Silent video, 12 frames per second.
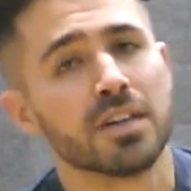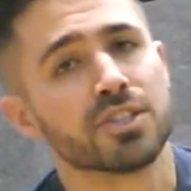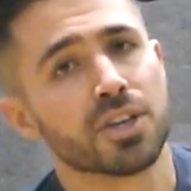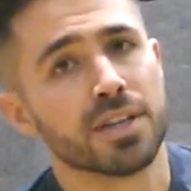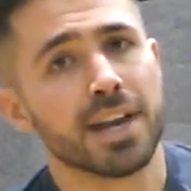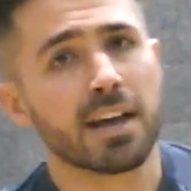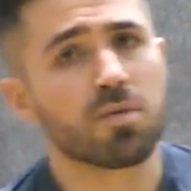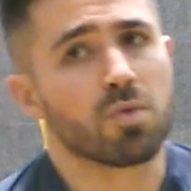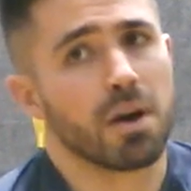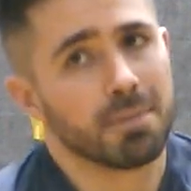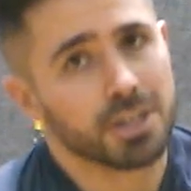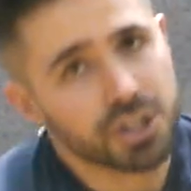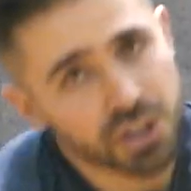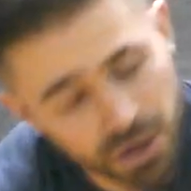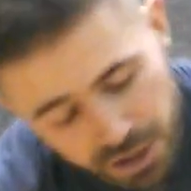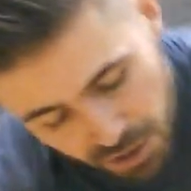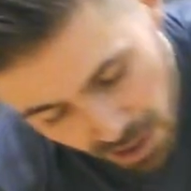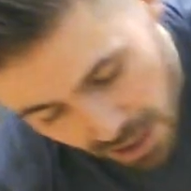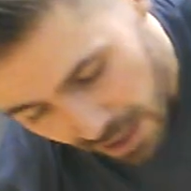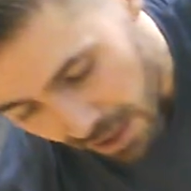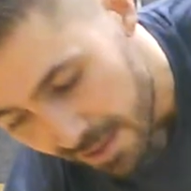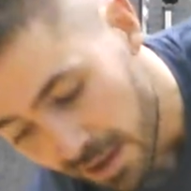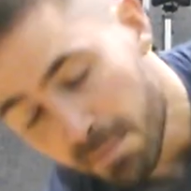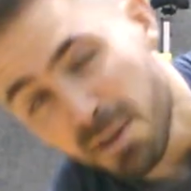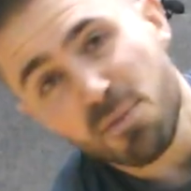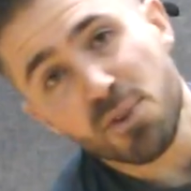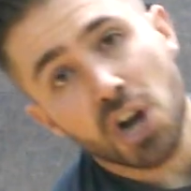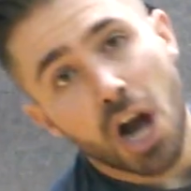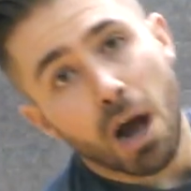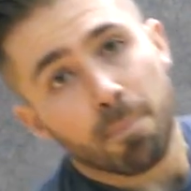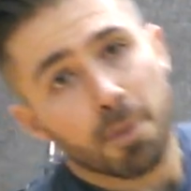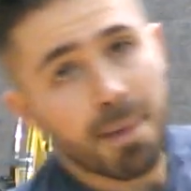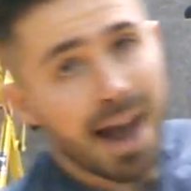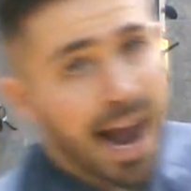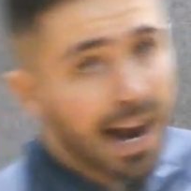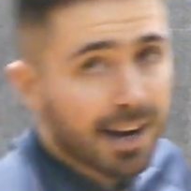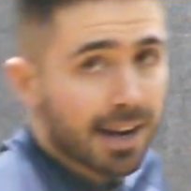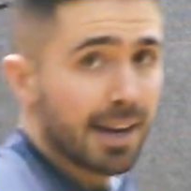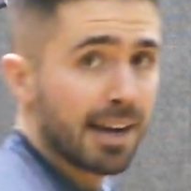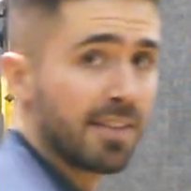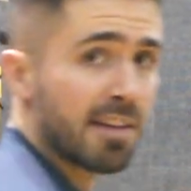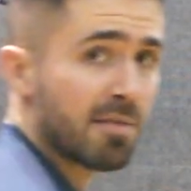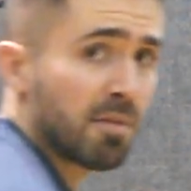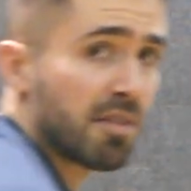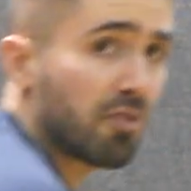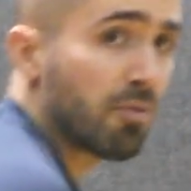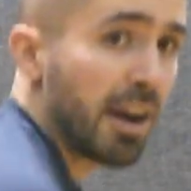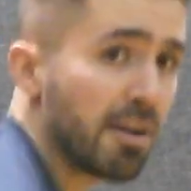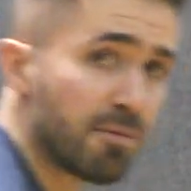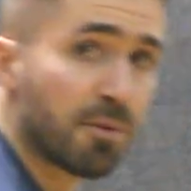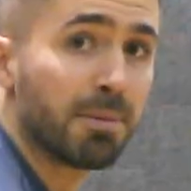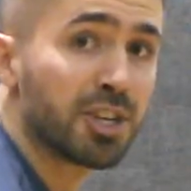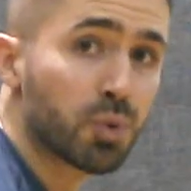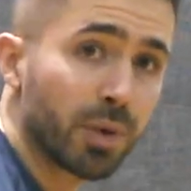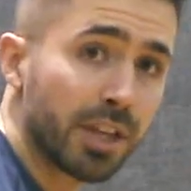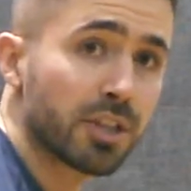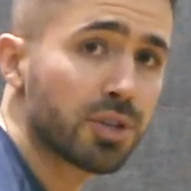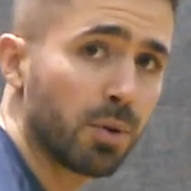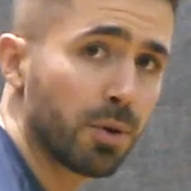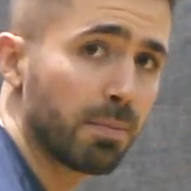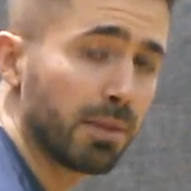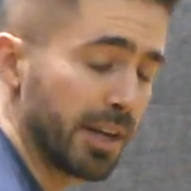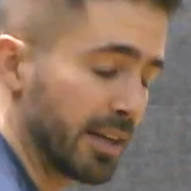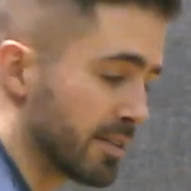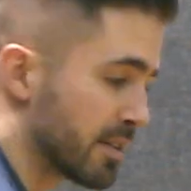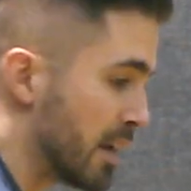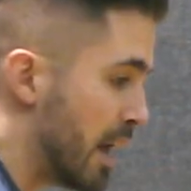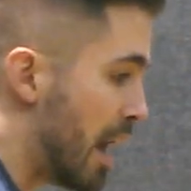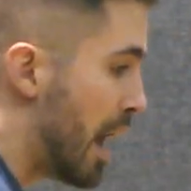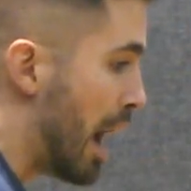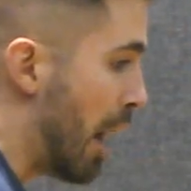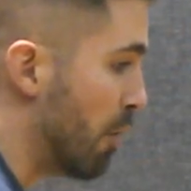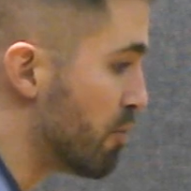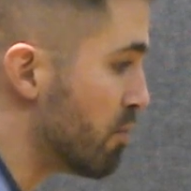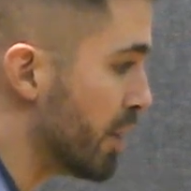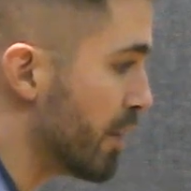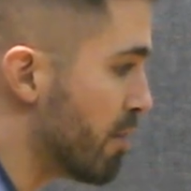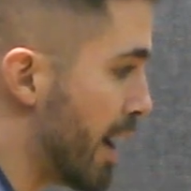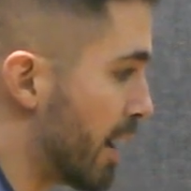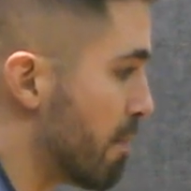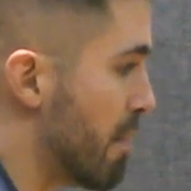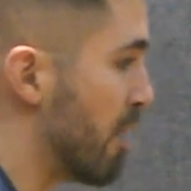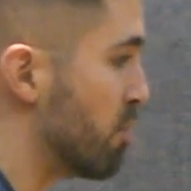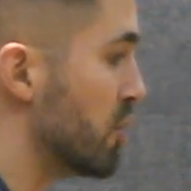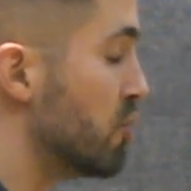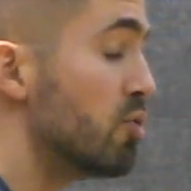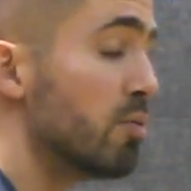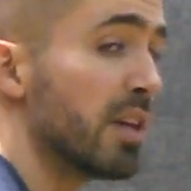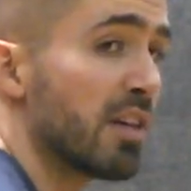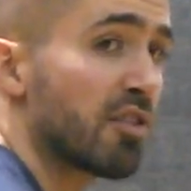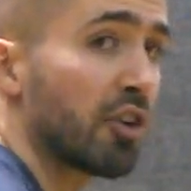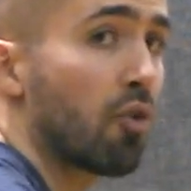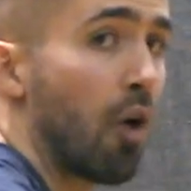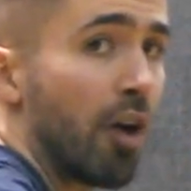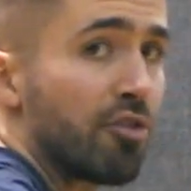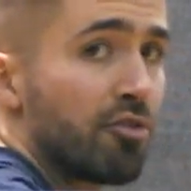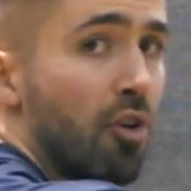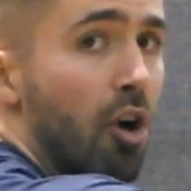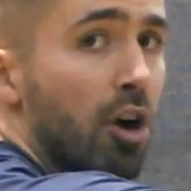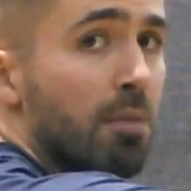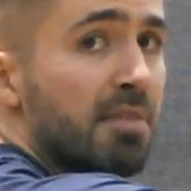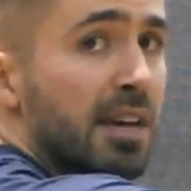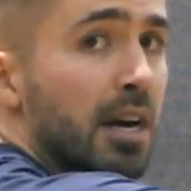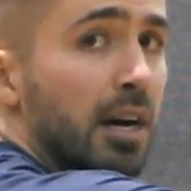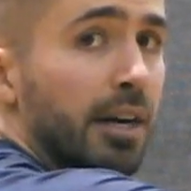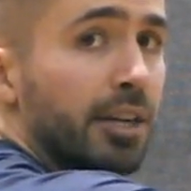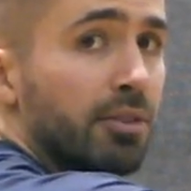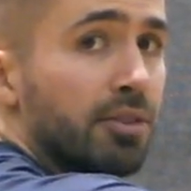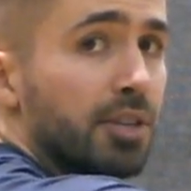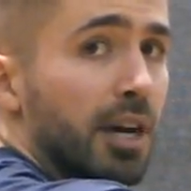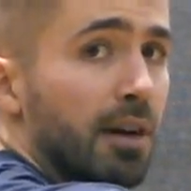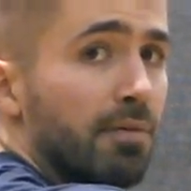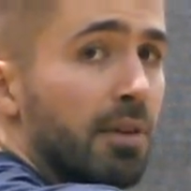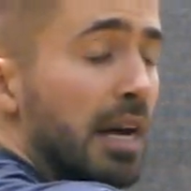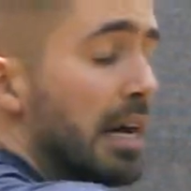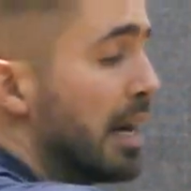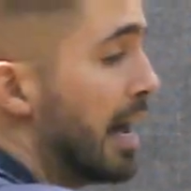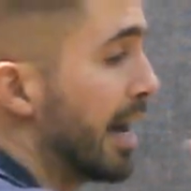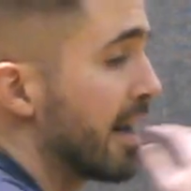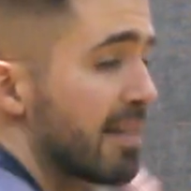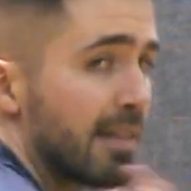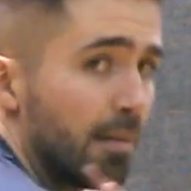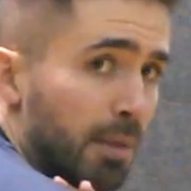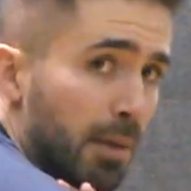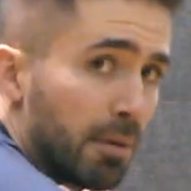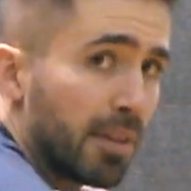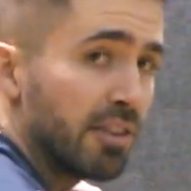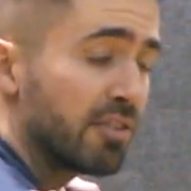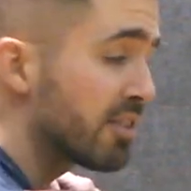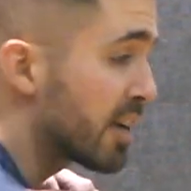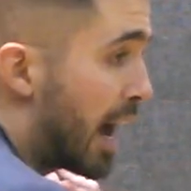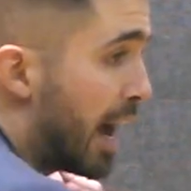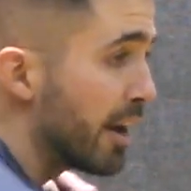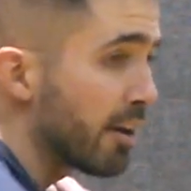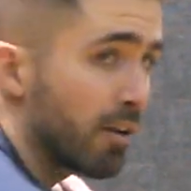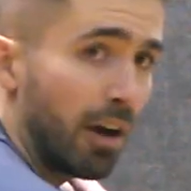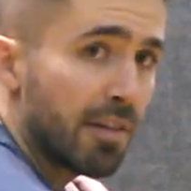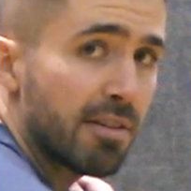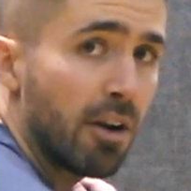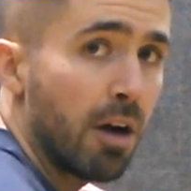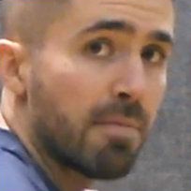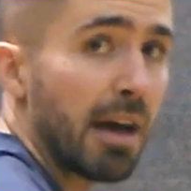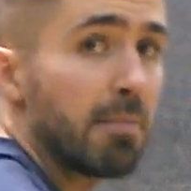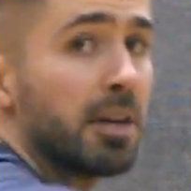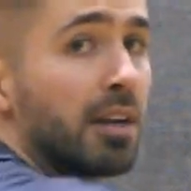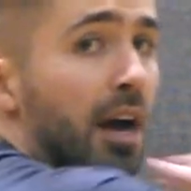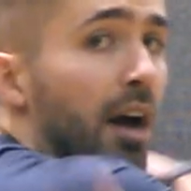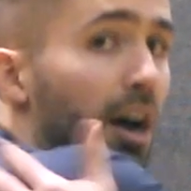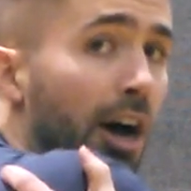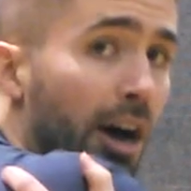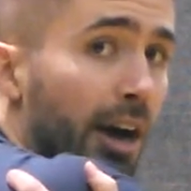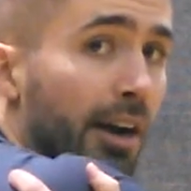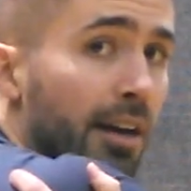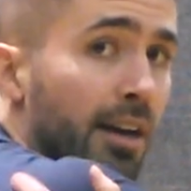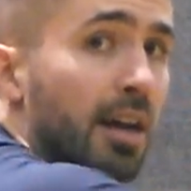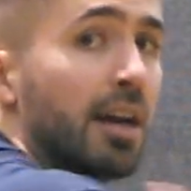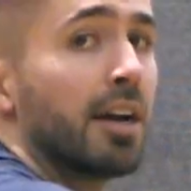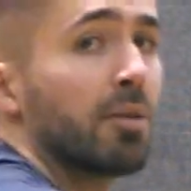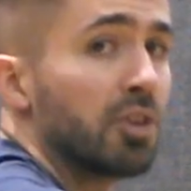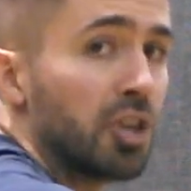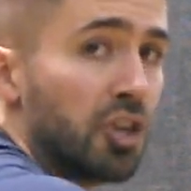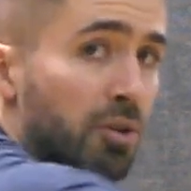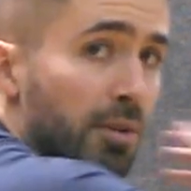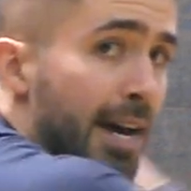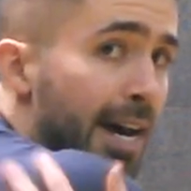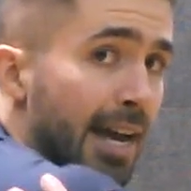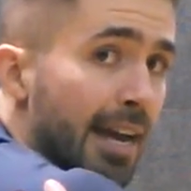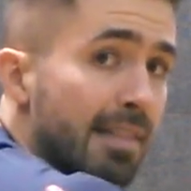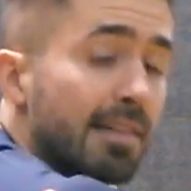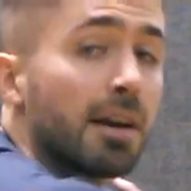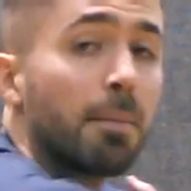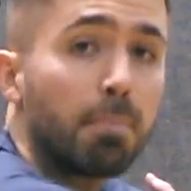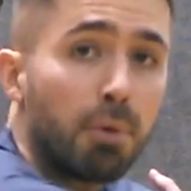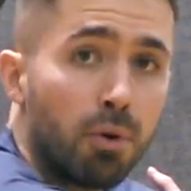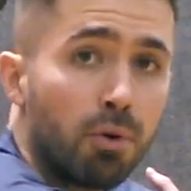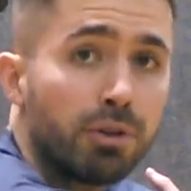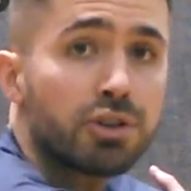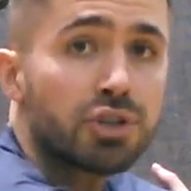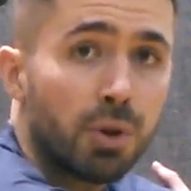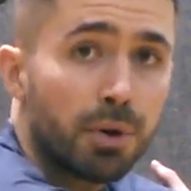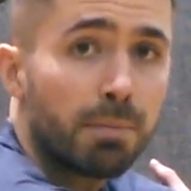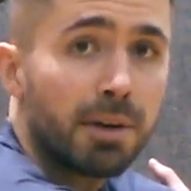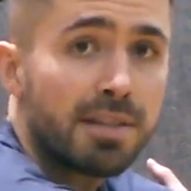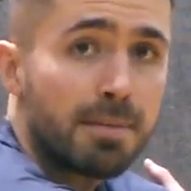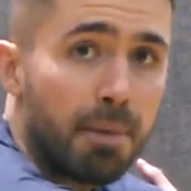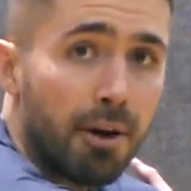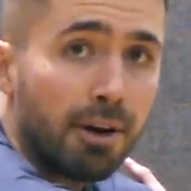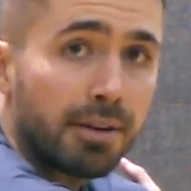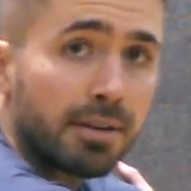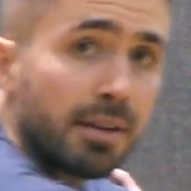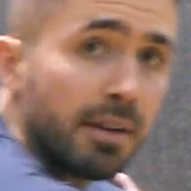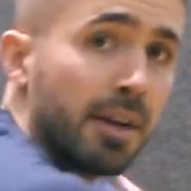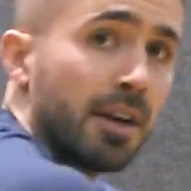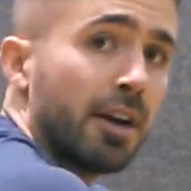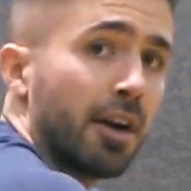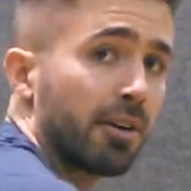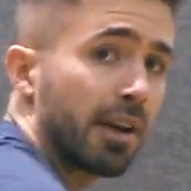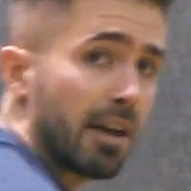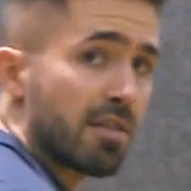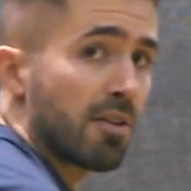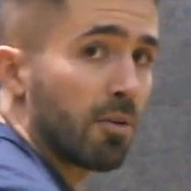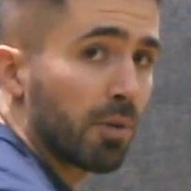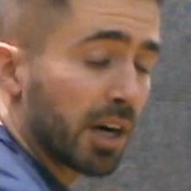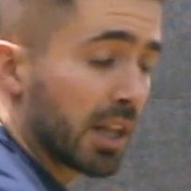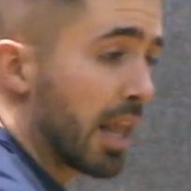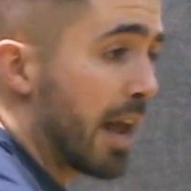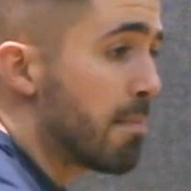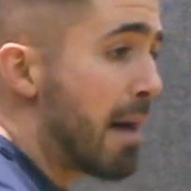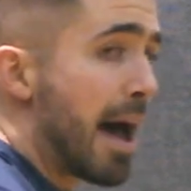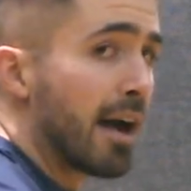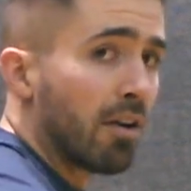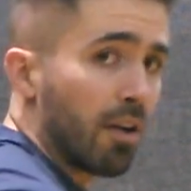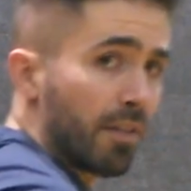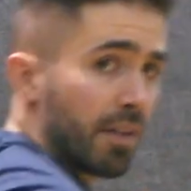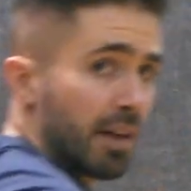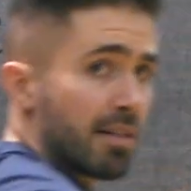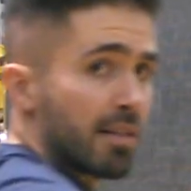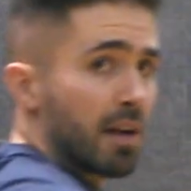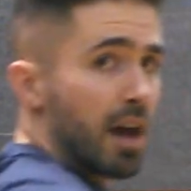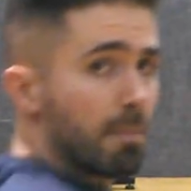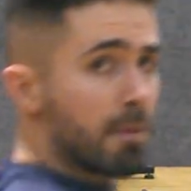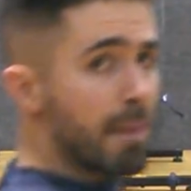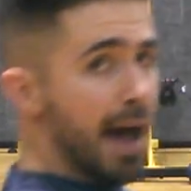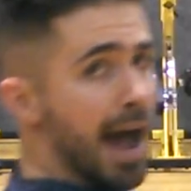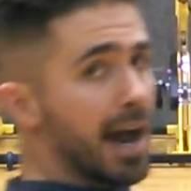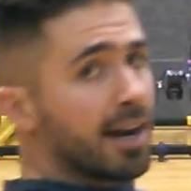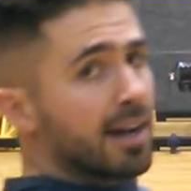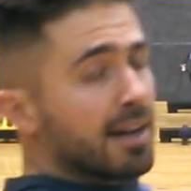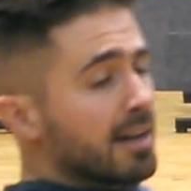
So the next one I'm going to show you is going to be for your upper back. And this one's great for between the shoulder blades. I would really recommend when you do this to cross your arms and hug yourself. I get some people that just kind of cross their arms. I mean hug. When you do that, it's going to pull your shoulder blades apart. Okay, so we're going to lay back on this, on the upper back.